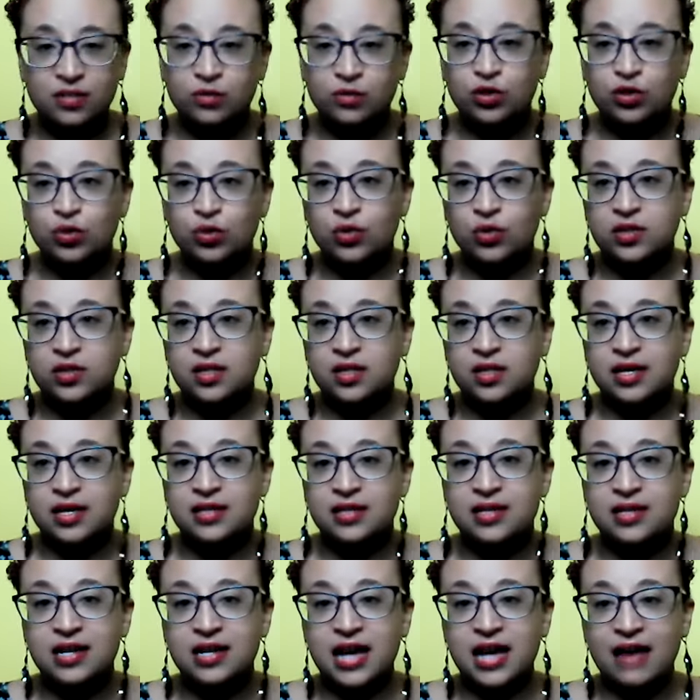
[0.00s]
some tools in
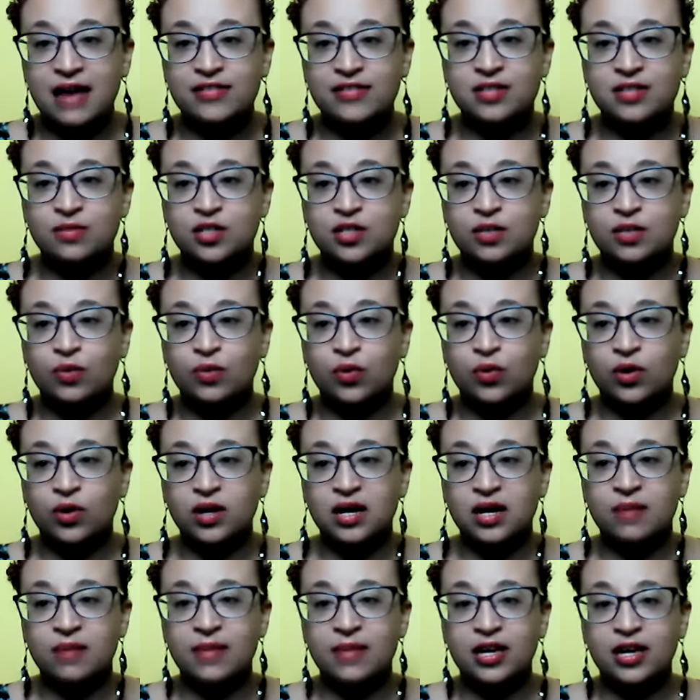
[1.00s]
this and have some
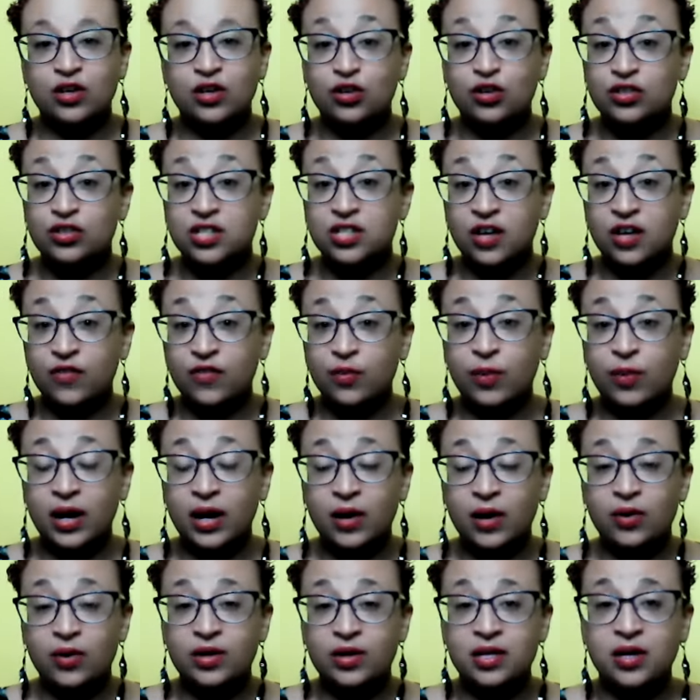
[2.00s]
support and make yourself a
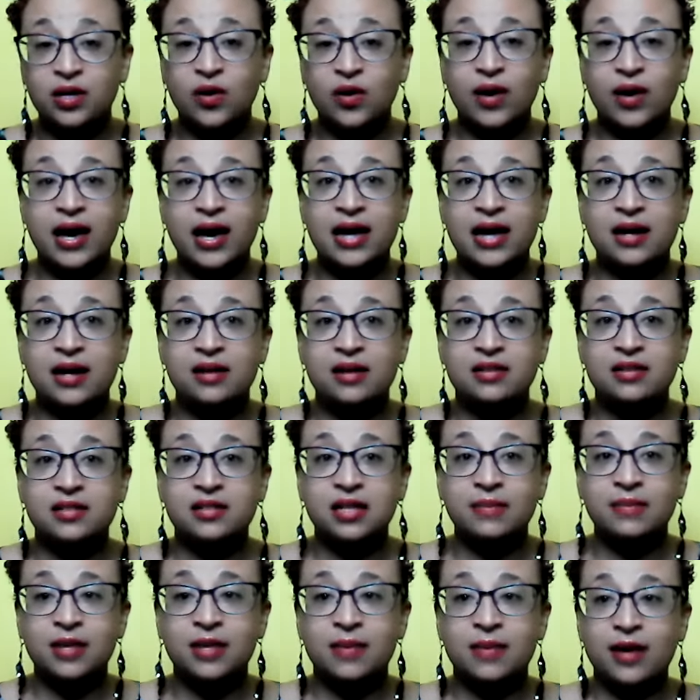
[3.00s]
priority, go ahead and
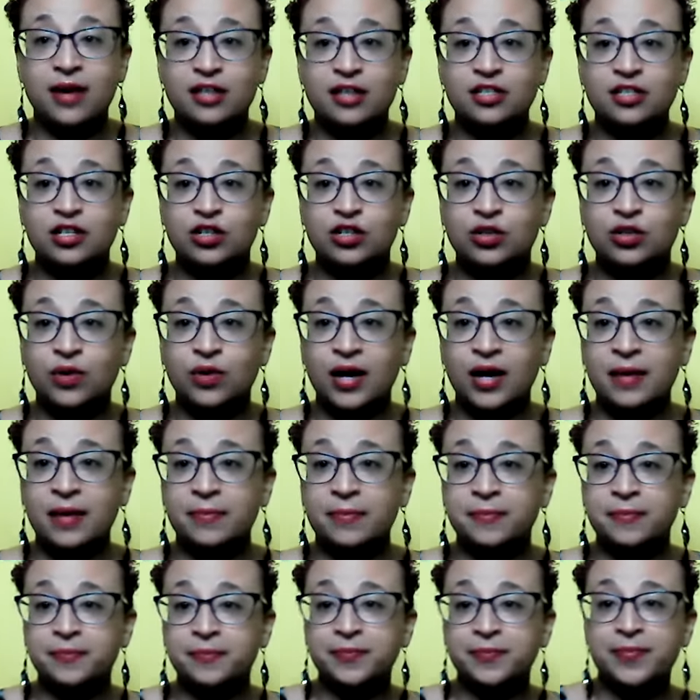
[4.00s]
send me a message,
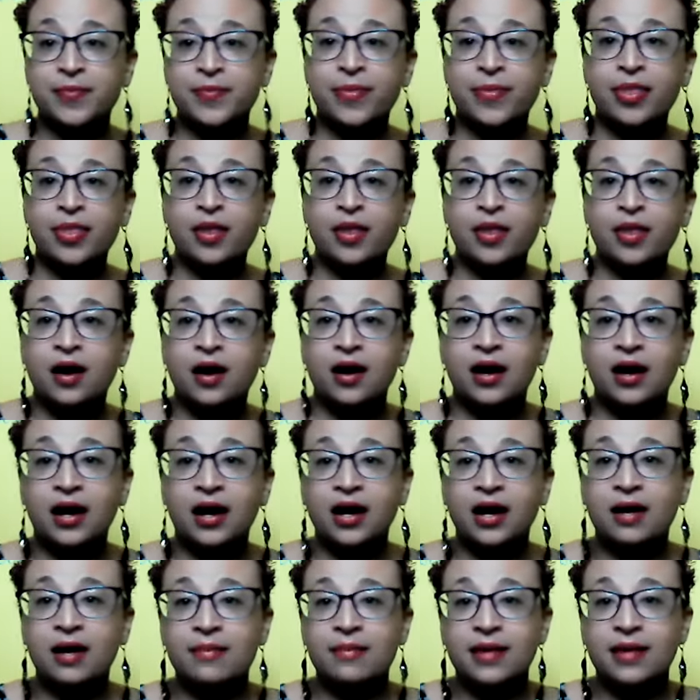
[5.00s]
okay?
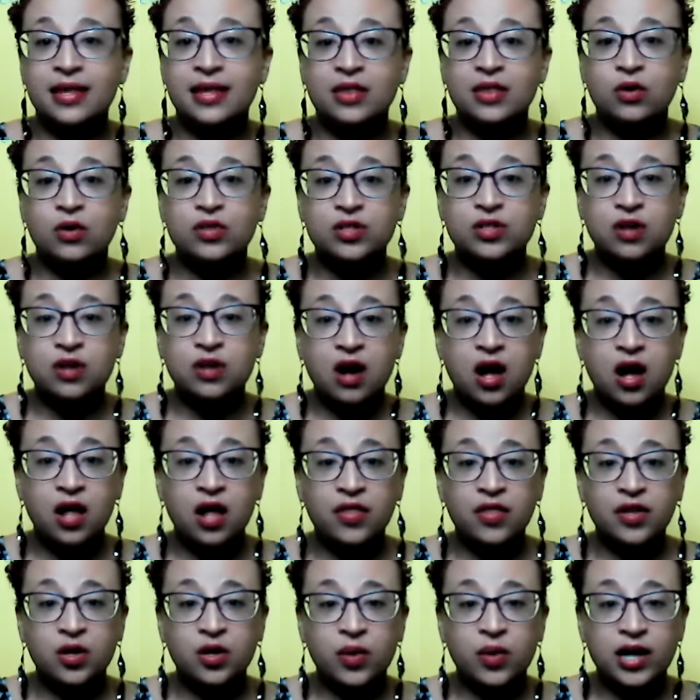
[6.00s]
Um, and those are
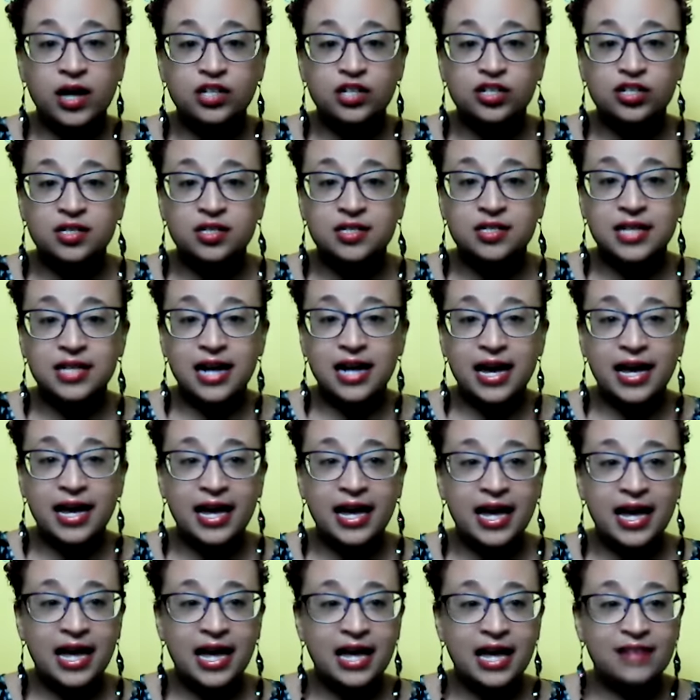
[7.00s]
all the questions that I
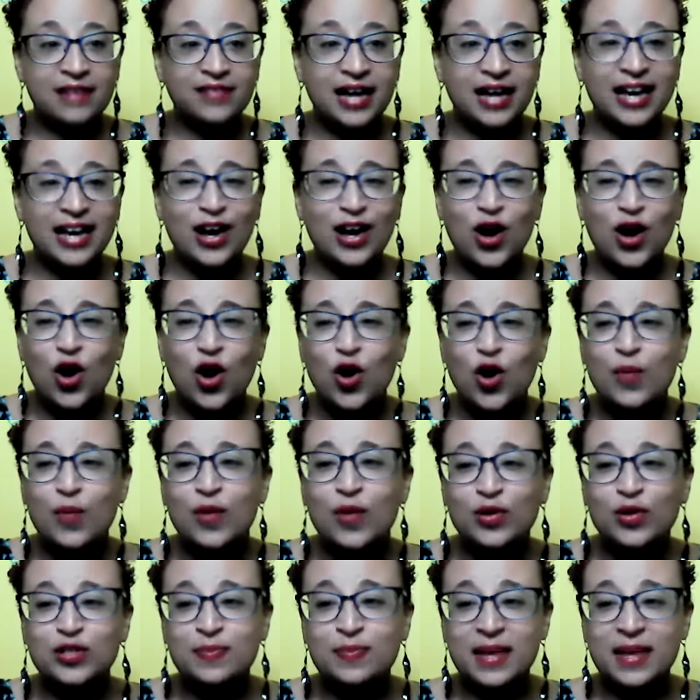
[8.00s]
have. I
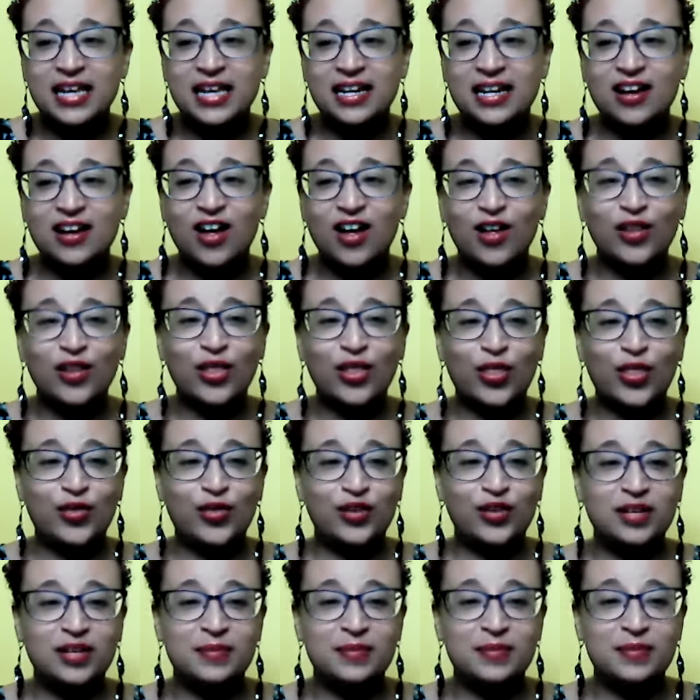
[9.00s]
almost made it all in the
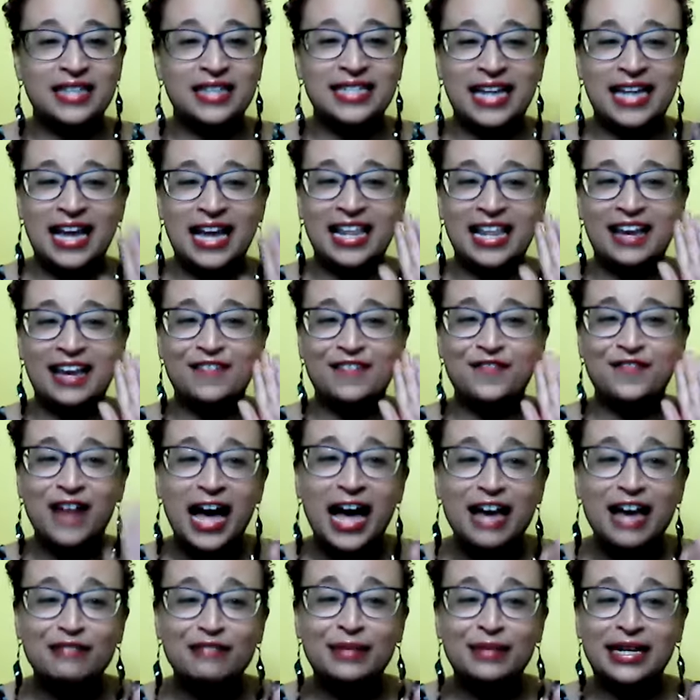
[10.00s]
30 minutes. I got like
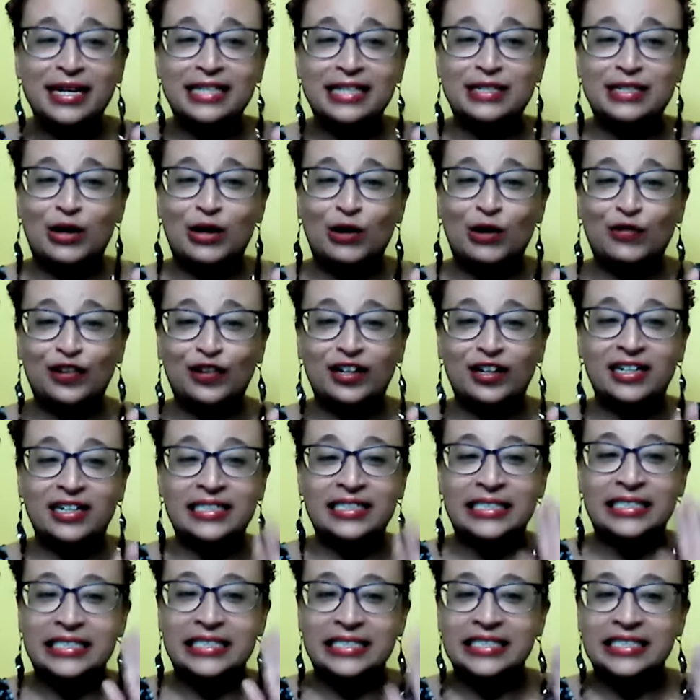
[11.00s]
five minutes over.